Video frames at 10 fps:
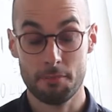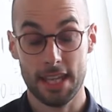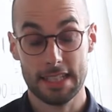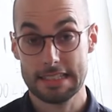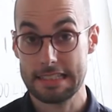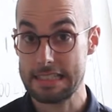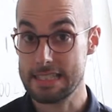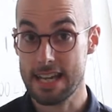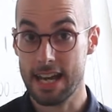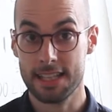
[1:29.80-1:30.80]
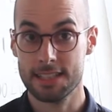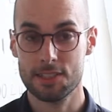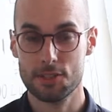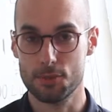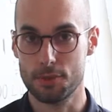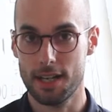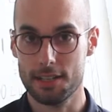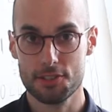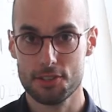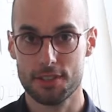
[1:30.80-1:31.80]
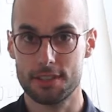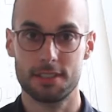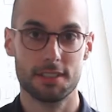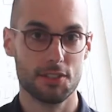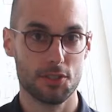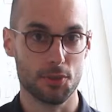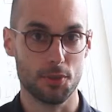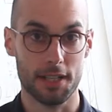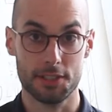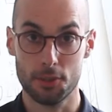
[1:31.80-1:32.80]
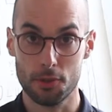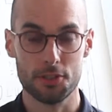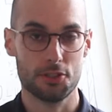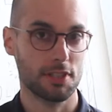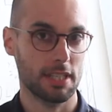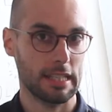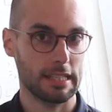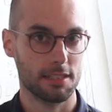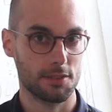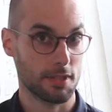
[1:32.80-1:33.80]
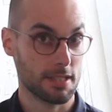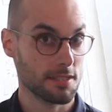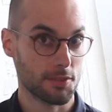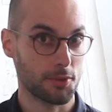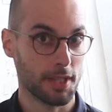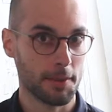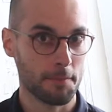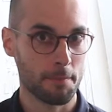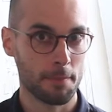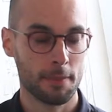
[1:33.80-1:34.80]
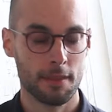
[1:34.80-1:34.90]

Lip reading: man-made design, to culture, to ideology, to history.